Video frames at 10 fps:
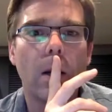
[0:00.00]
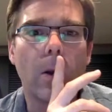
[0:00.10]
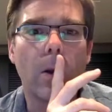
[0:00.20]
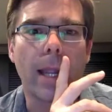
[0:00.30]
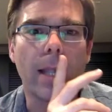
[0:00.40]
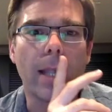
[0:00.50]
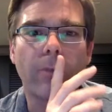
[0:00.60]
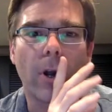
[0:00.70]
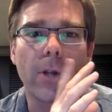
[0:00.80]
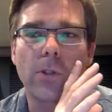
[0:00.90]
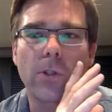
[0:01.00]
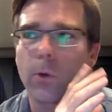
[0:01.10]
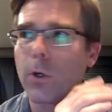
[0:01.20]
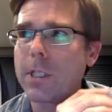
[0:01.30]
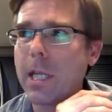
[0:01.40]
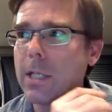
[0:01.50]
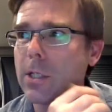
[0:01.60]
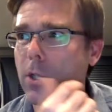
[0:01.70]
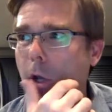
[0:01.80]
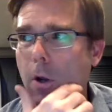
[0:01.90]
Okay, as far as the
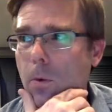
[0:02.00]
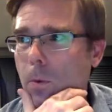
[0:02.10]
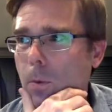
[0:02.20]
critiques go,